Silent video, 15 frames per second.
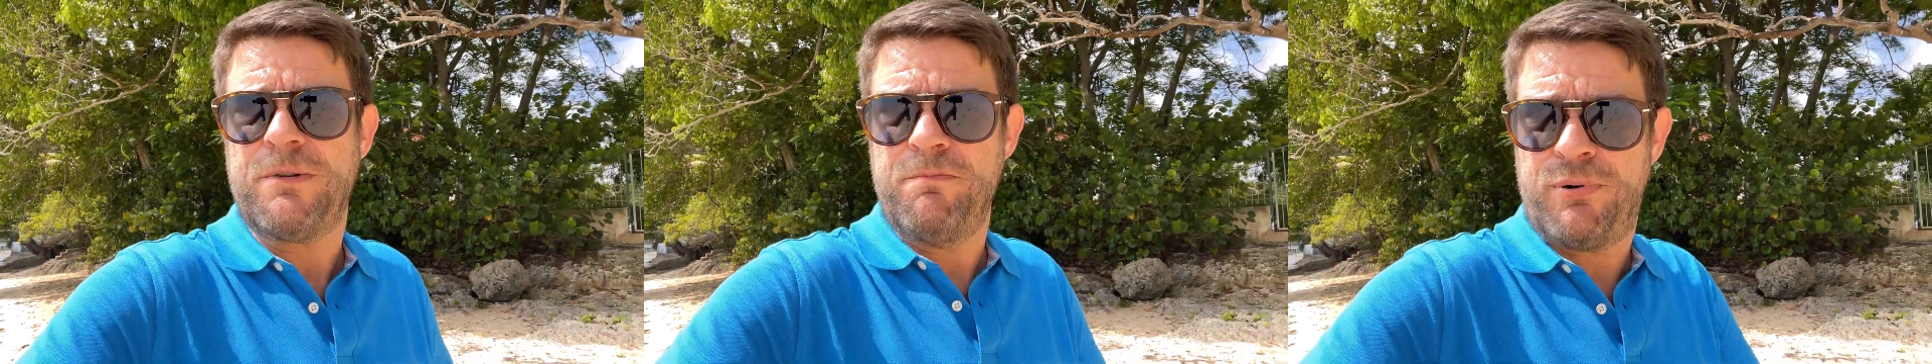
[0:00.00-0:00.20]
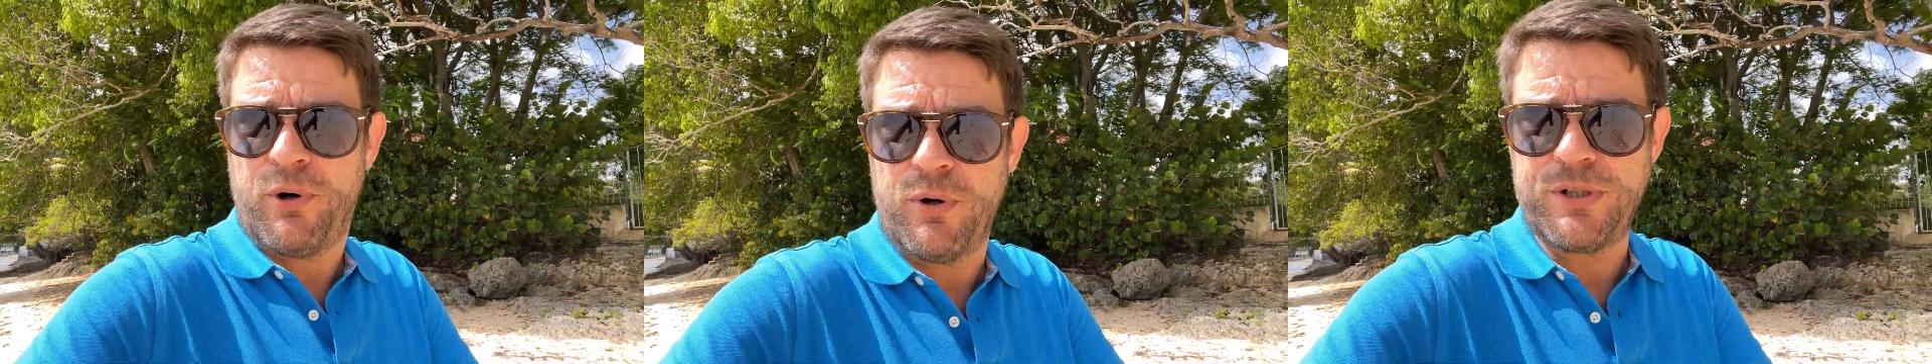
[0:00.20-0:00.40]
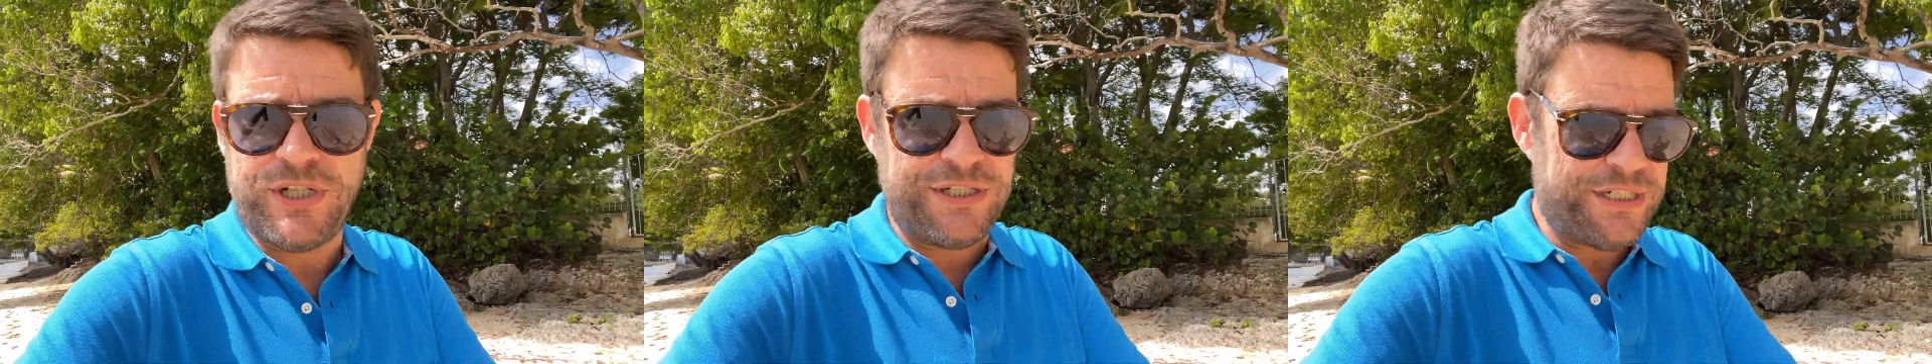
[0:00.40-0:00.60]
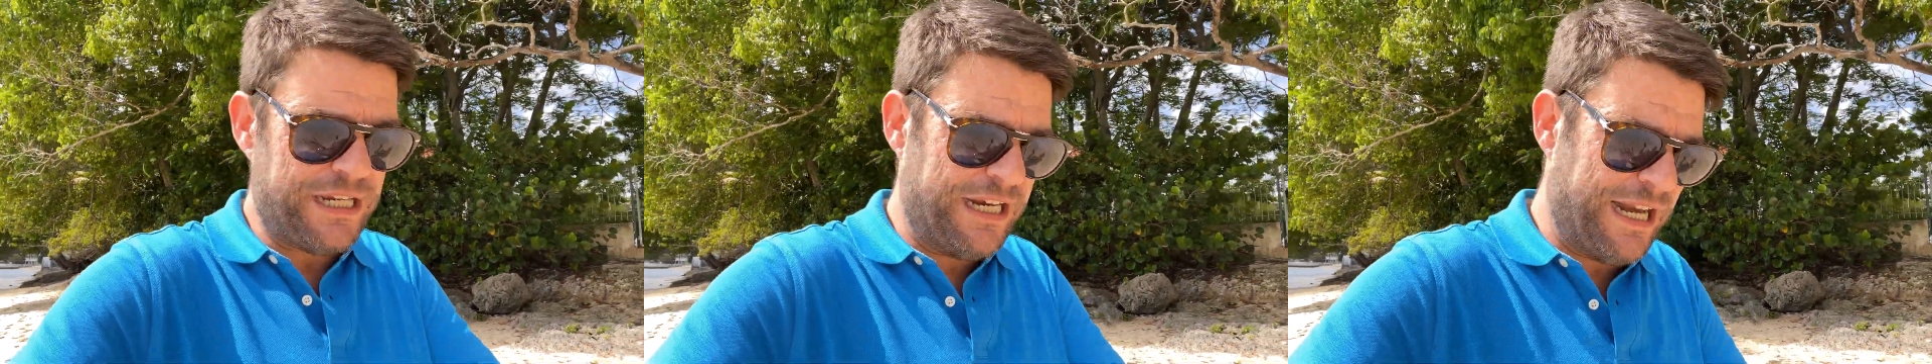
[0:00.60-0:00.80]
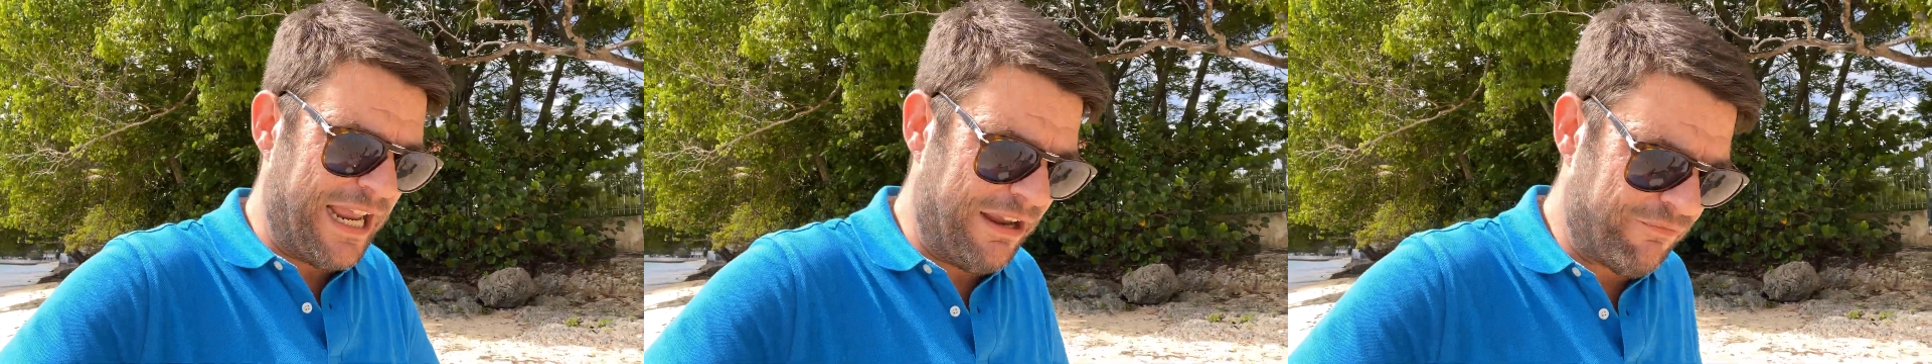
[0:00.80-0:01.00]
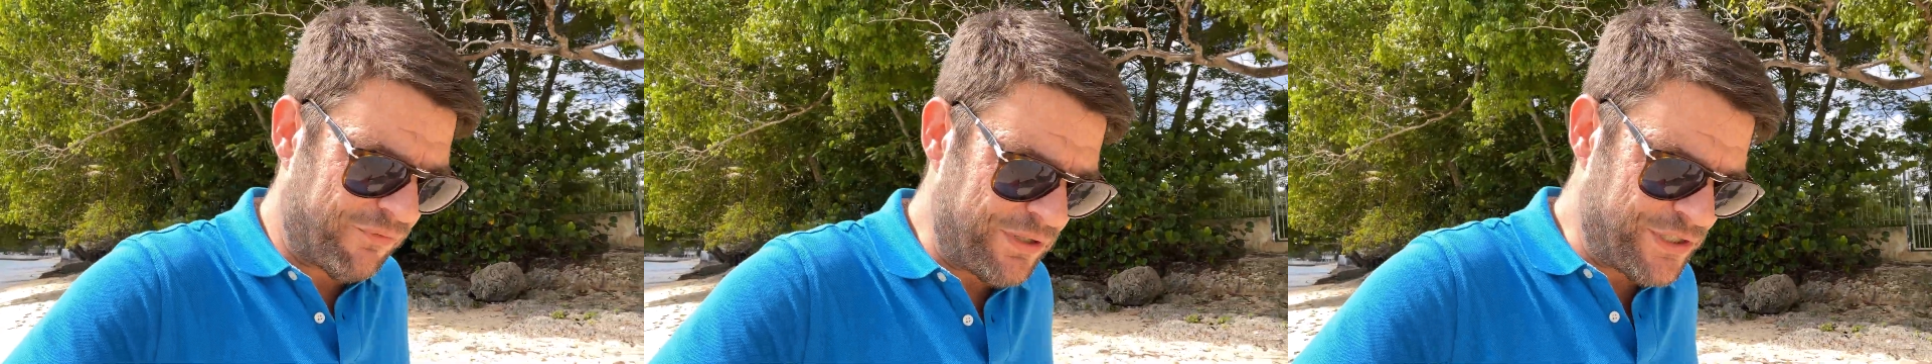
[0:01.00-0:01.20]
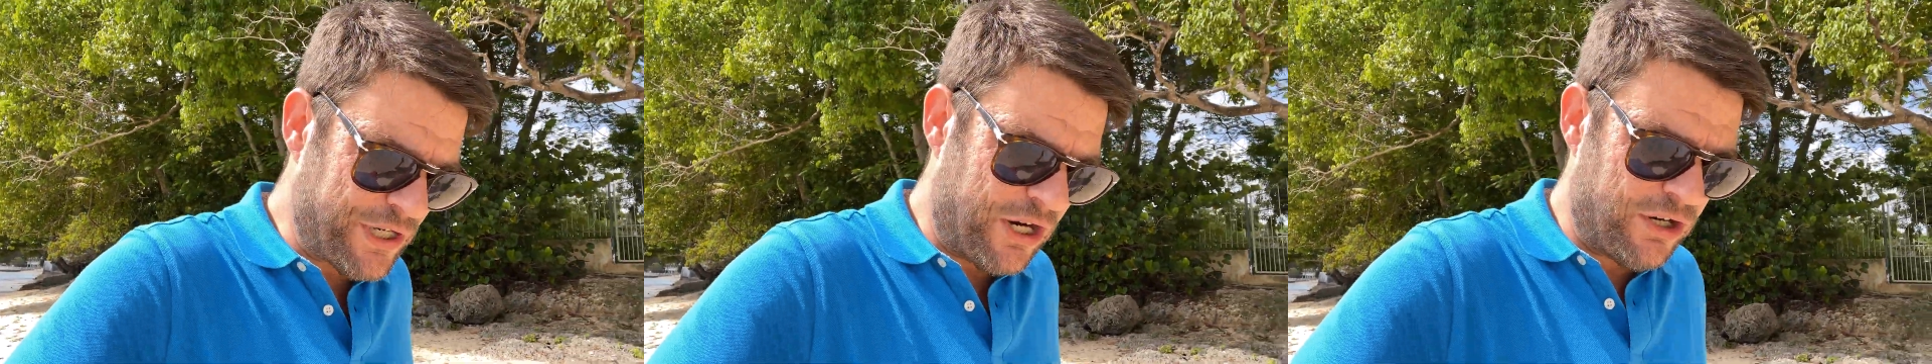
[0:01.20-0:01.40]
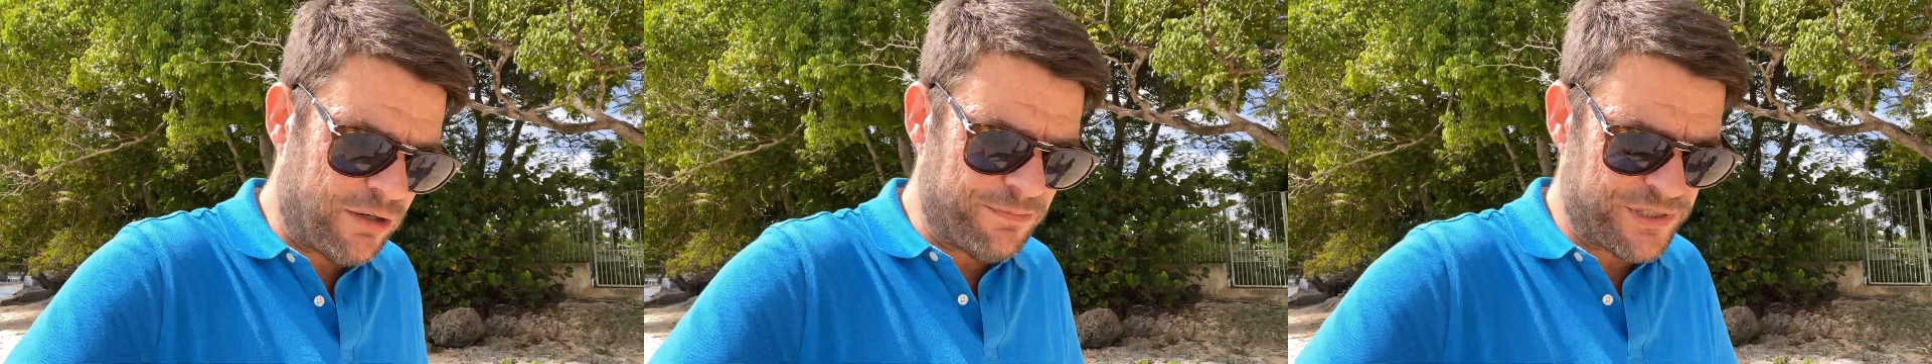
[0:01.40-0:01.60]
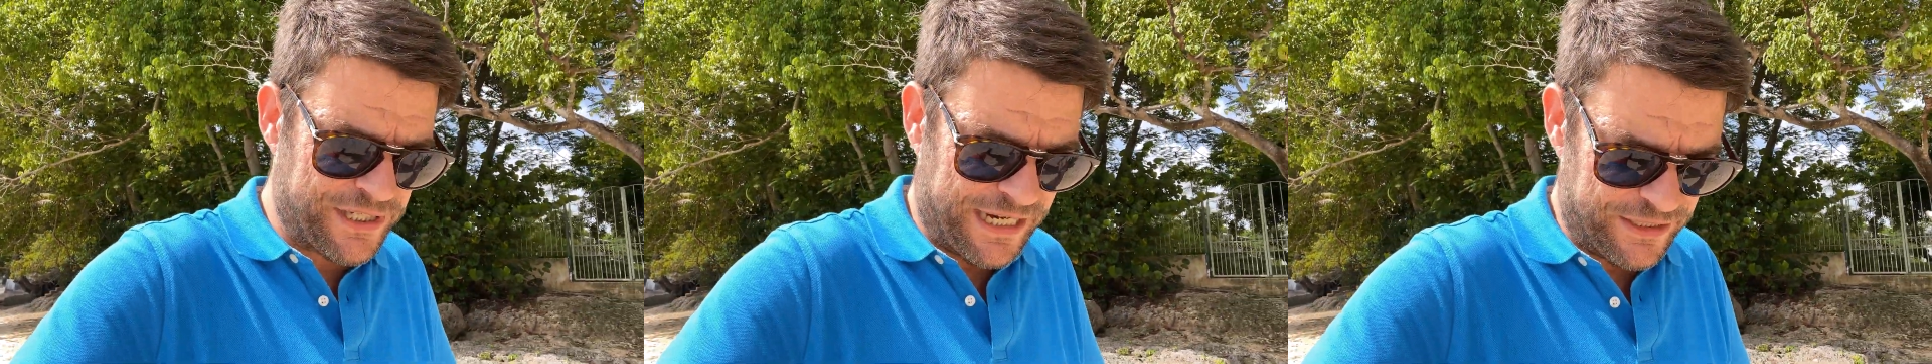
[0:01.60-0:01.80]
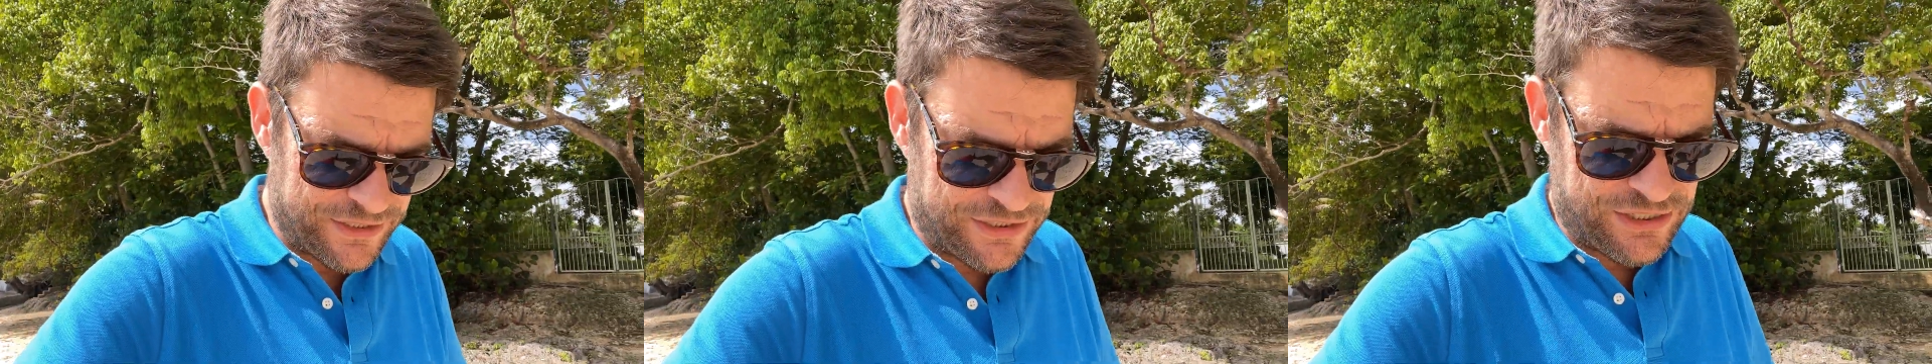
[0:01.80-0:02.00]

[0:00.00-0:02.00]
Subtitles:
important in every circumstance.